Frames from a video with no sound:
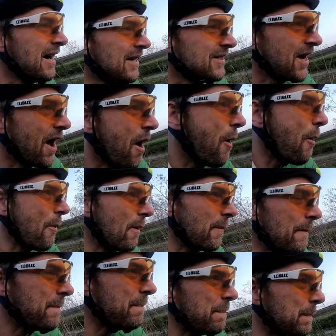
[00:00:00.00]
So
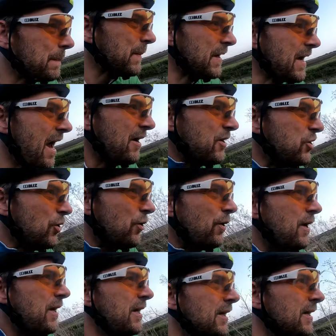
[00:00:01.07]
yeah,
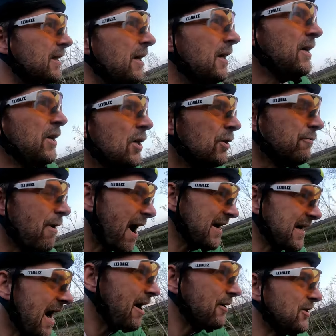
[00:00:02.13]
enjoy the
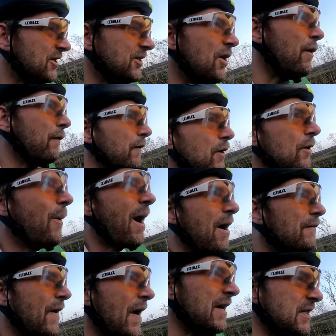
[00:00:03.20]
ride out. It's often
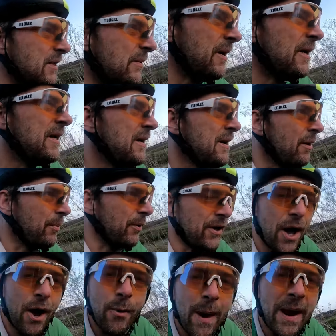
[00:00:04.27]
quite fast, but
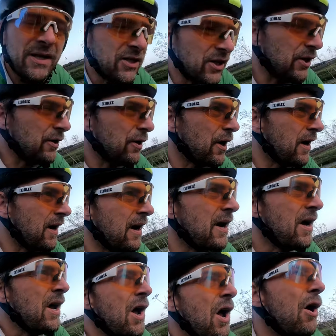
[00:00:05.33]
know when to
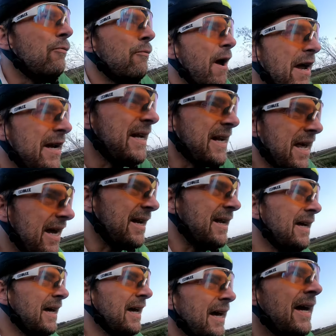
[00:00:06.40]
rein it in
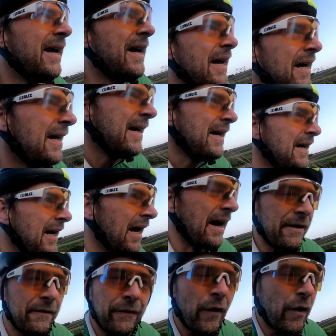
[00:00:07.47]

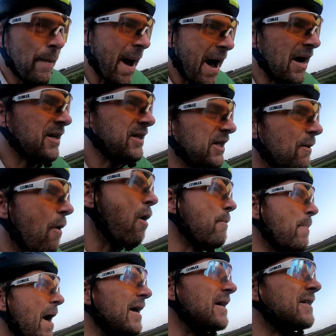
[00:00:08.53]
and fall back to your own
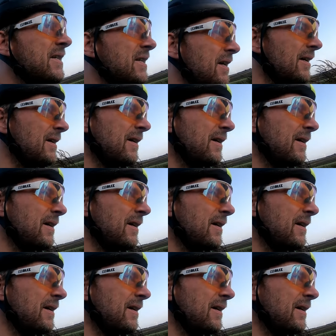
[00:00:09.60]
pace.